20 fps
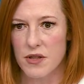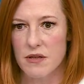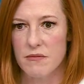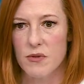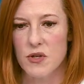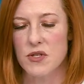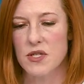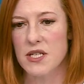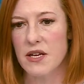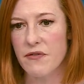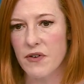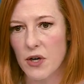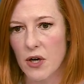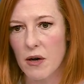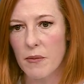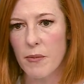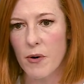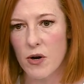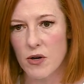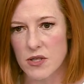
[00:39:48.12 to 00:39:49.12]
the most
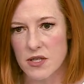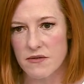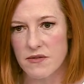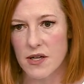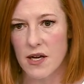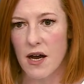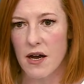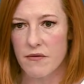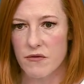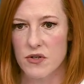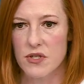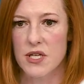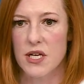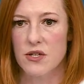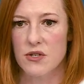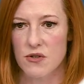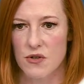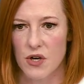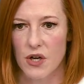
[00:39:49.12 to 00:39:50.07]
difficult parts of the conversation